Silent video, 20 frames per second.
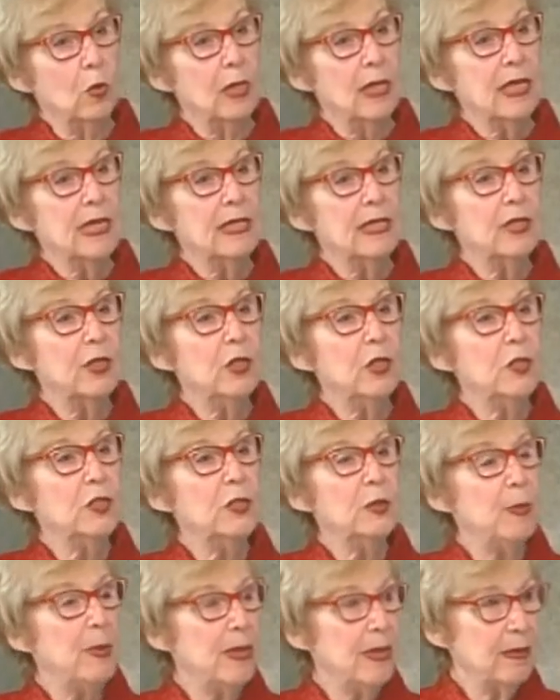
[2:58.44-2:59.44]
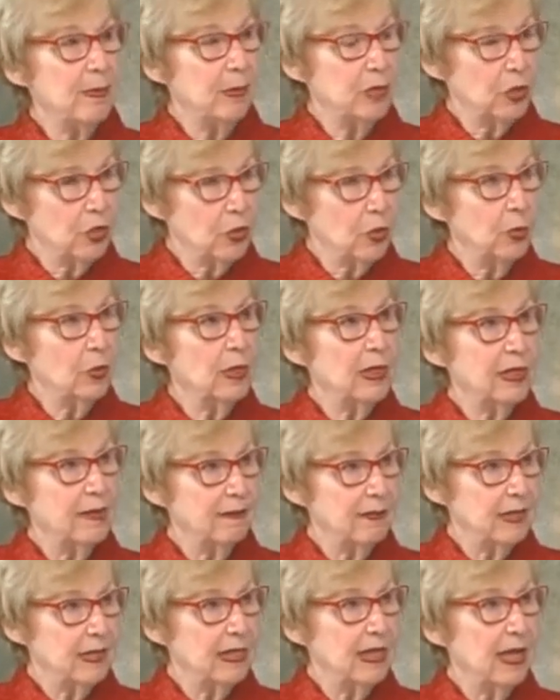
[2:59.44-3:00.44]
So you spend the majority
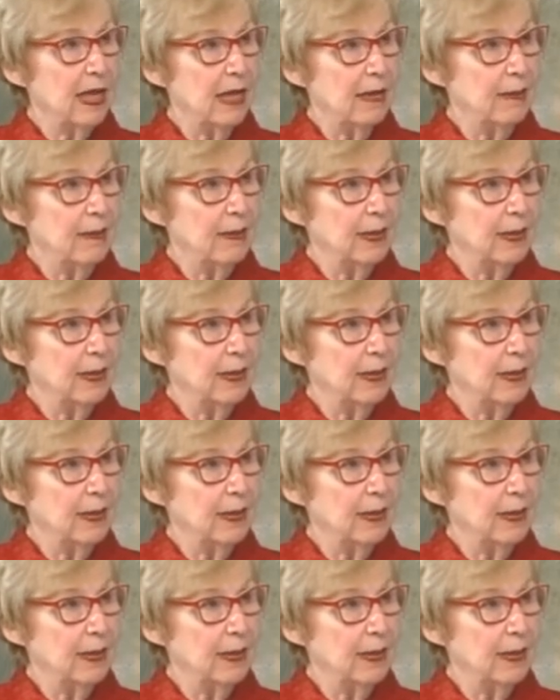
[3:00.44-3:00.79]
of the time